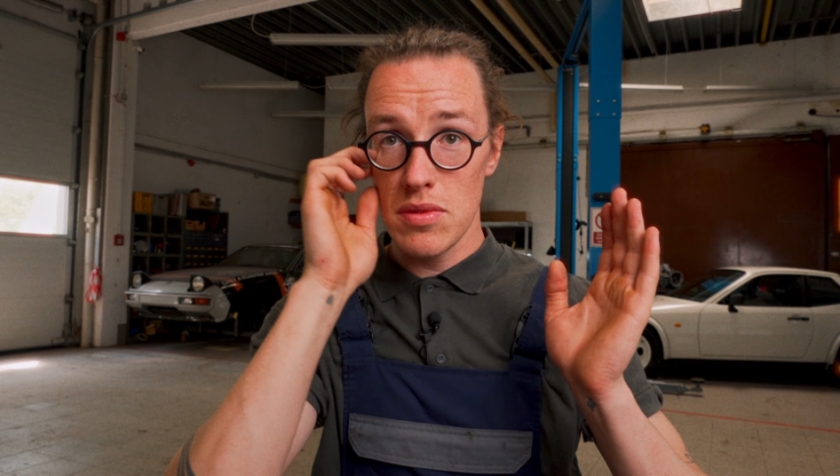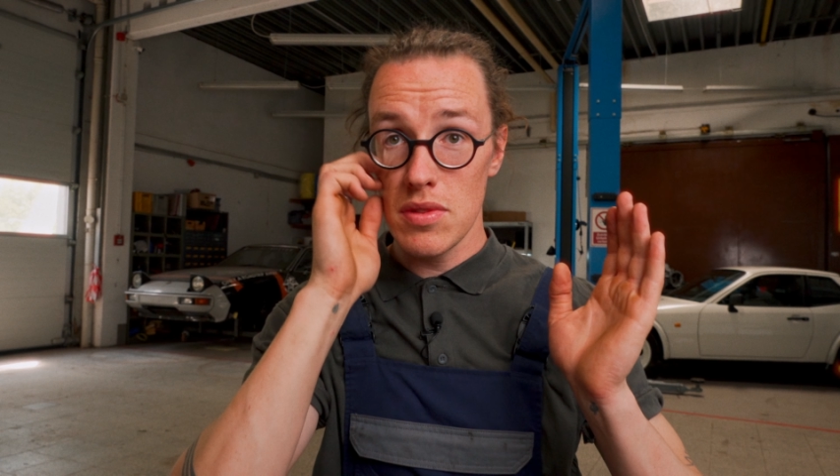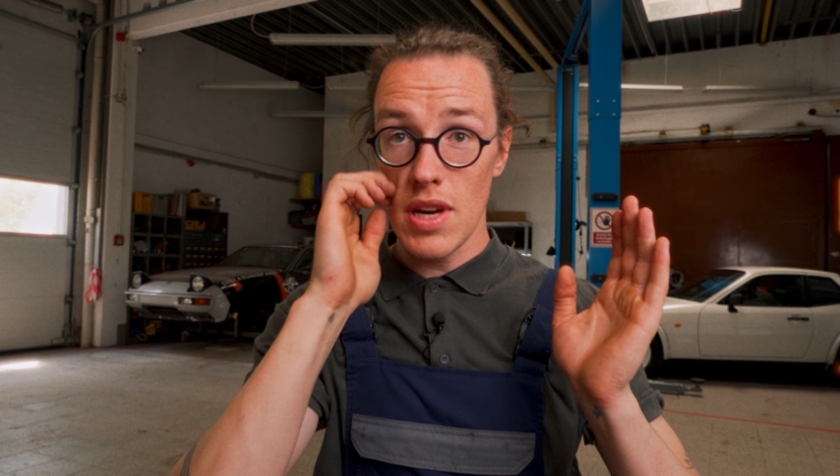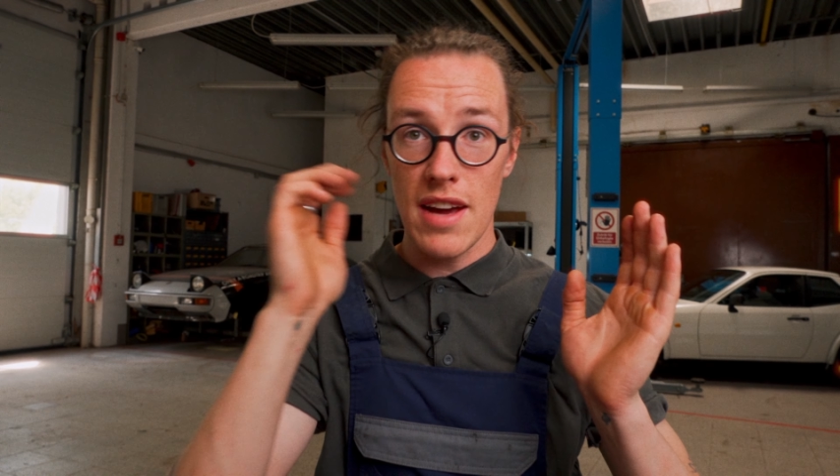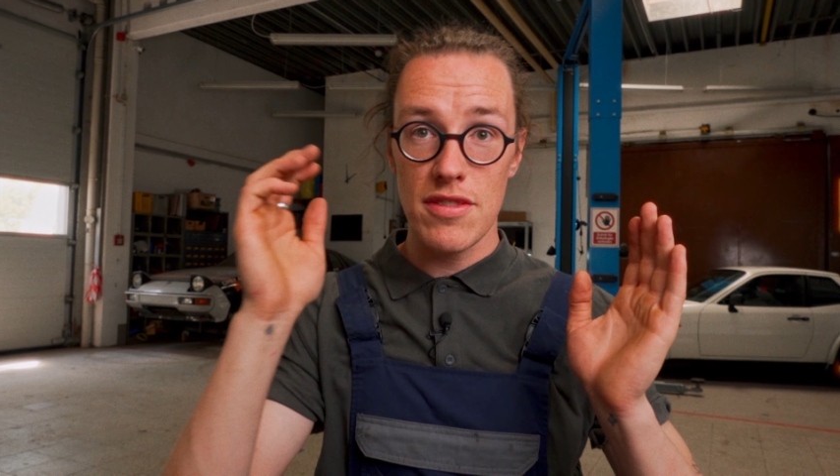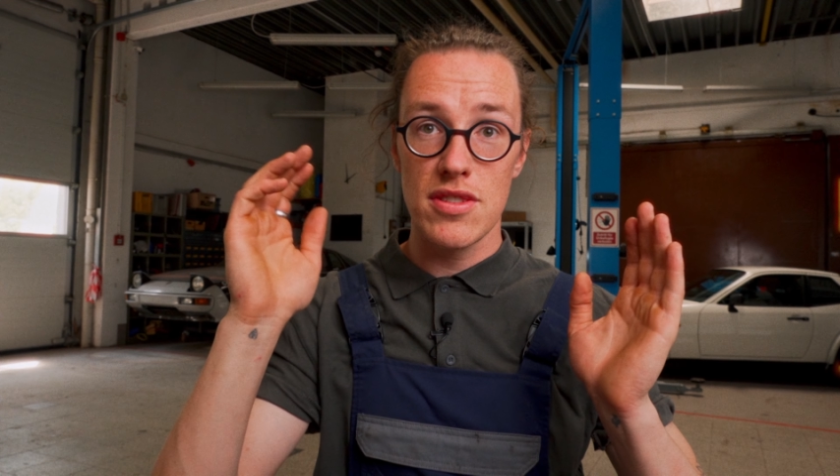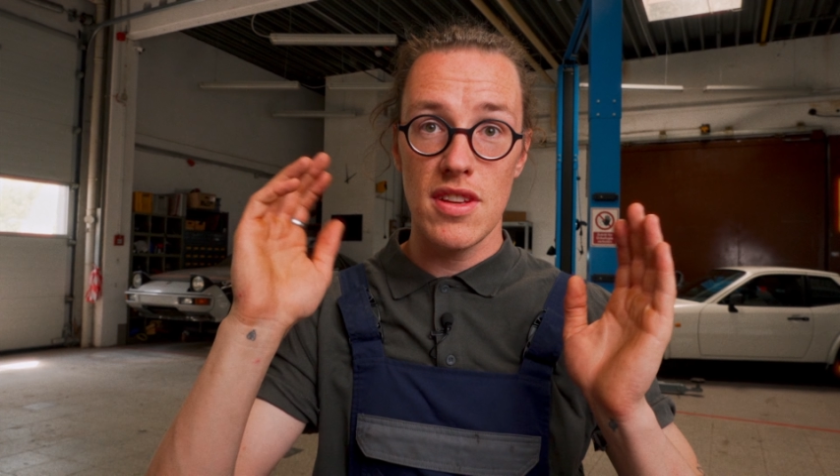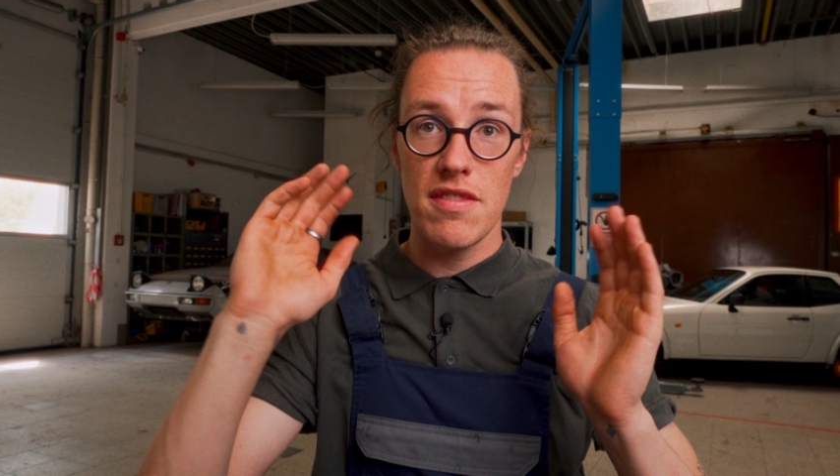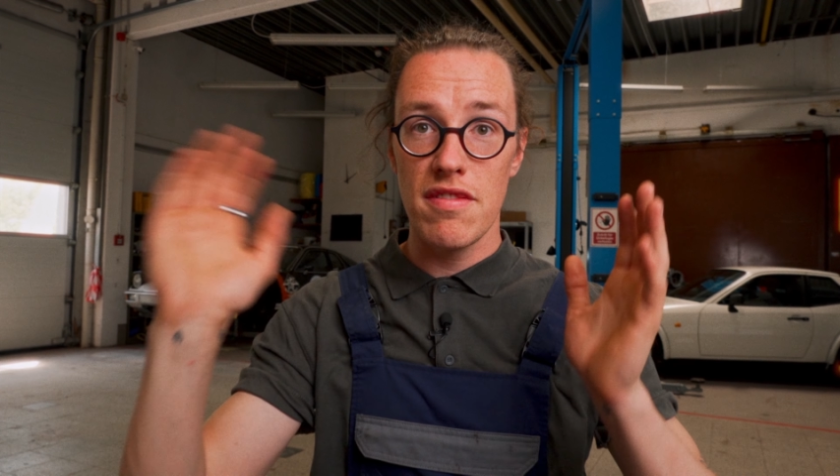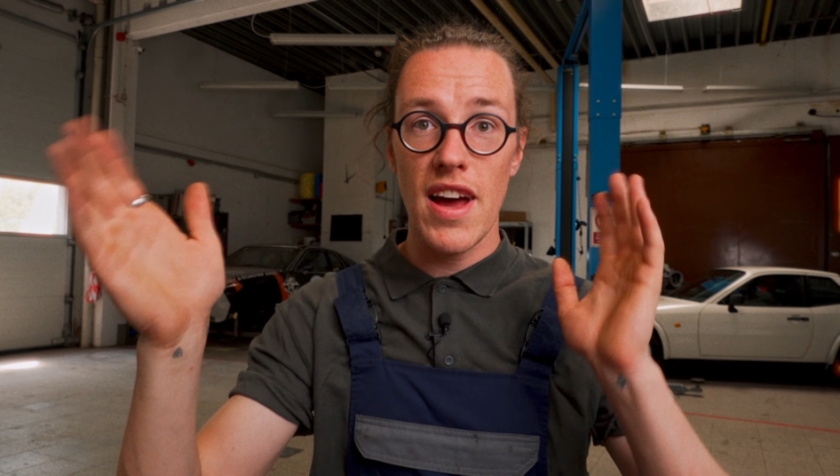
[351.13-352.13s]
you have to
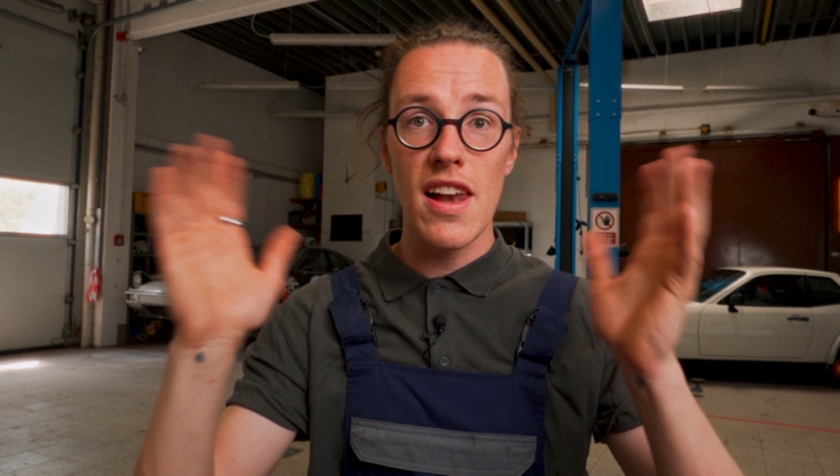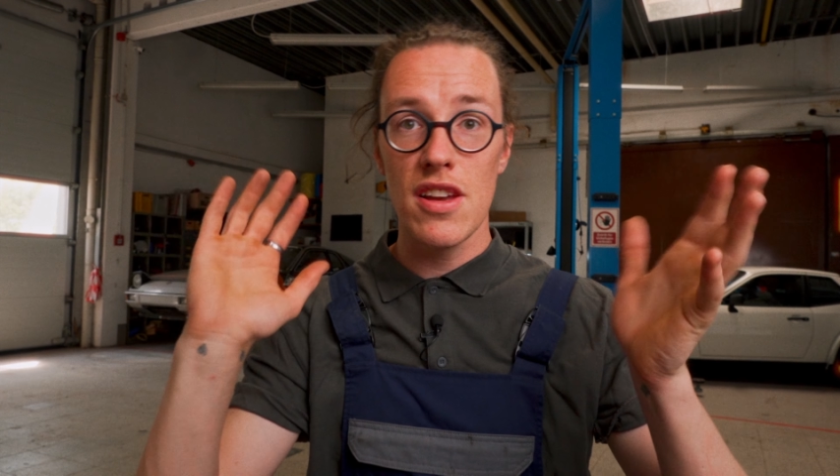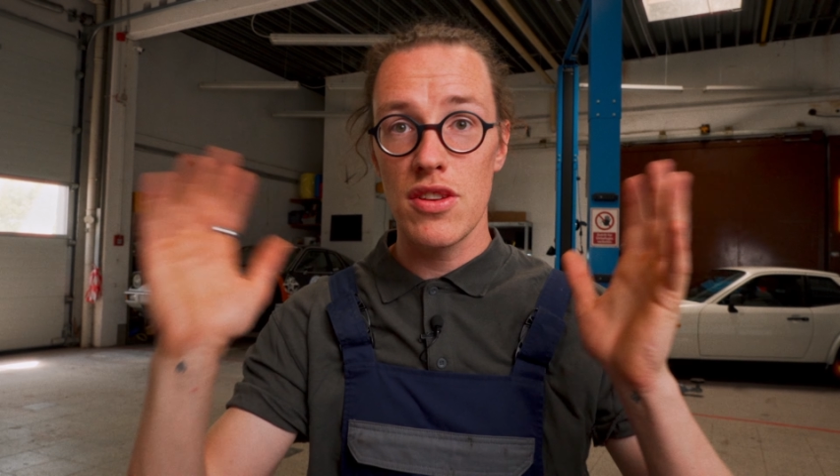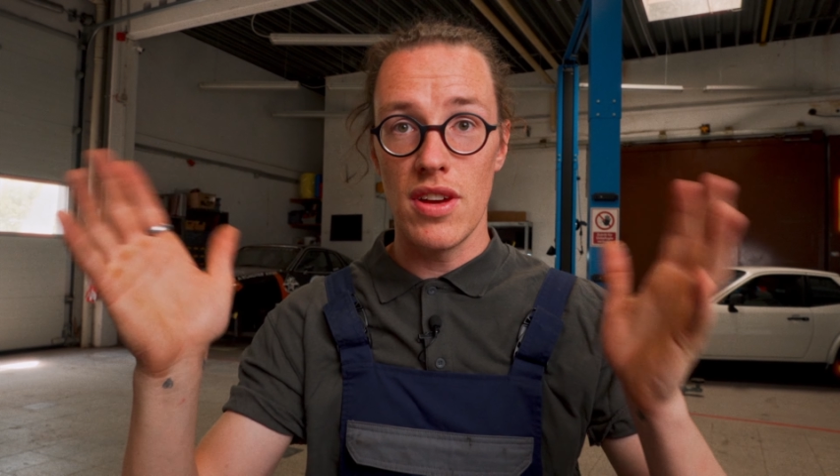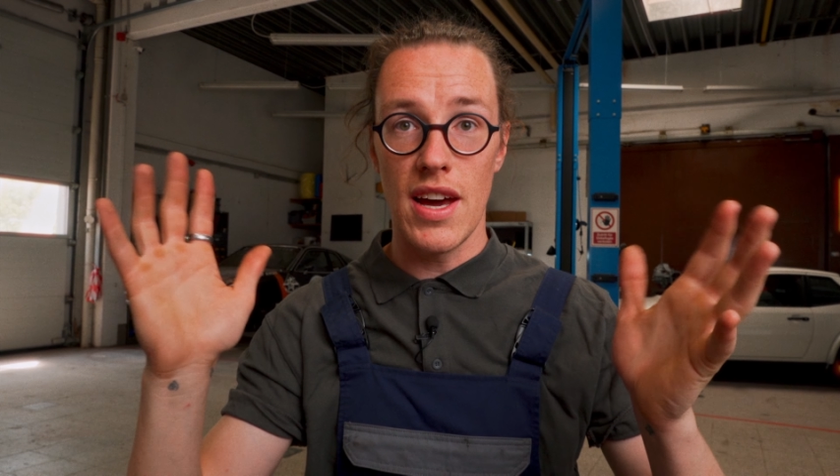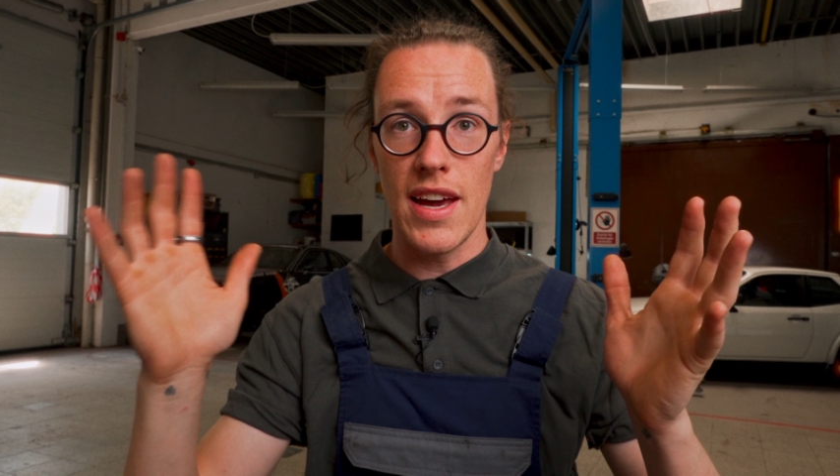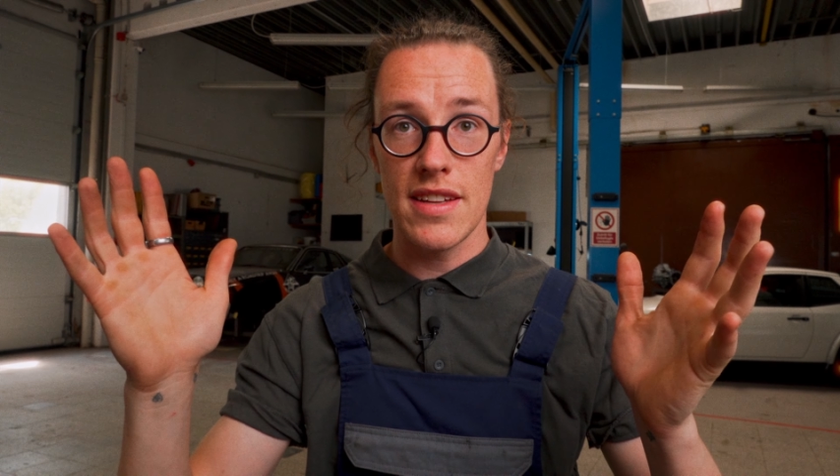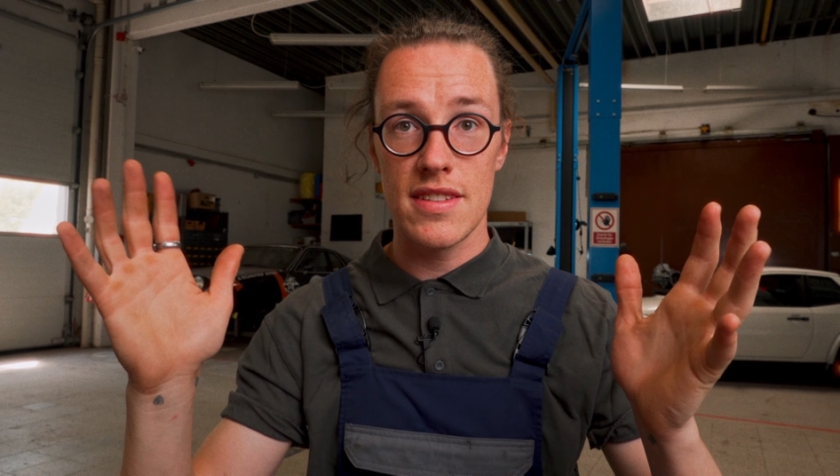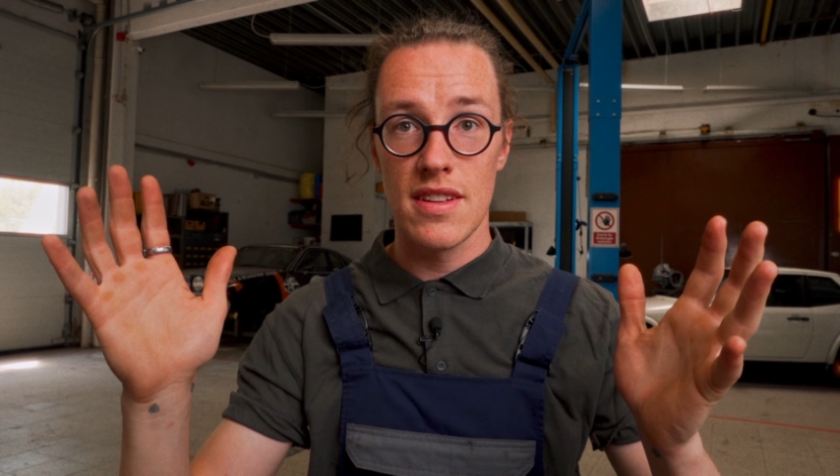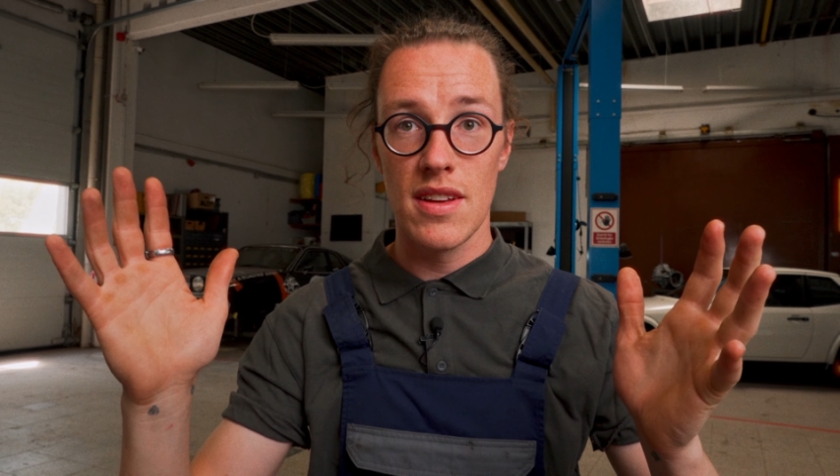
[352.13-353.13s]

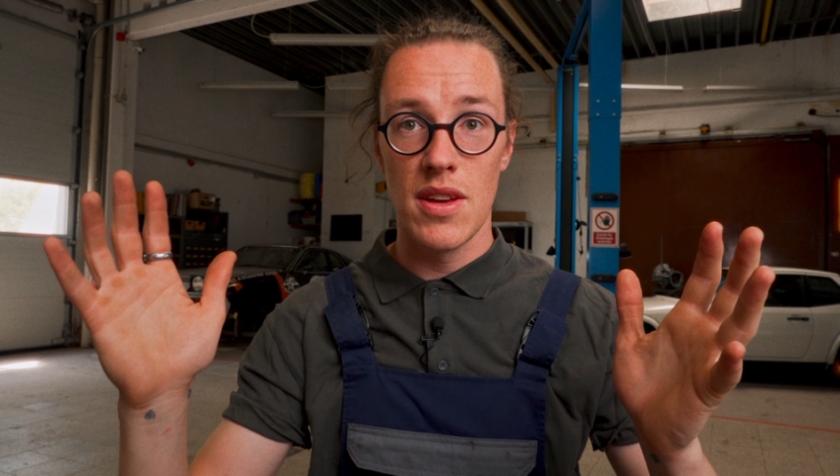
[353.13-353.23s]
evaluate